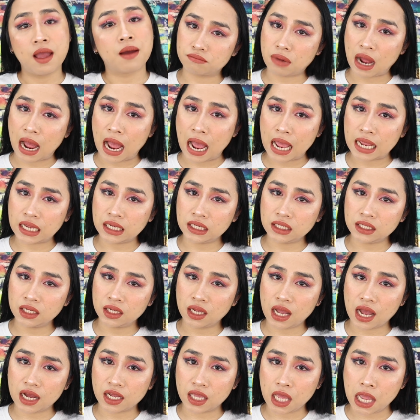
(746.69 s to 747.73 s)
Bye.
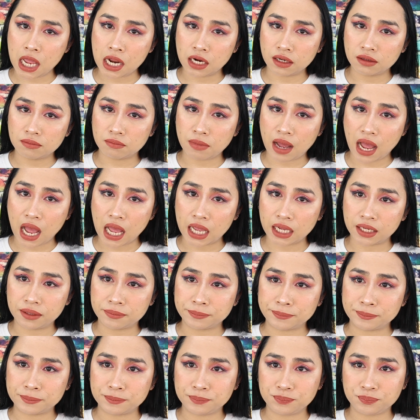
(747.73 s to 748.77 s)
Again,
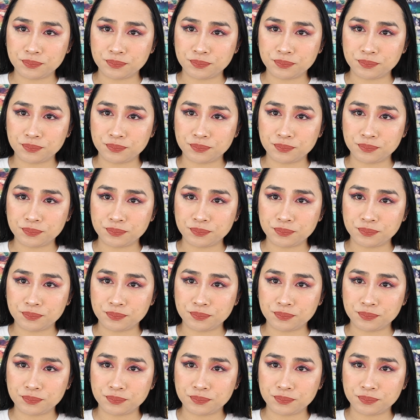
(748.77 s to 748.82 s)
bye.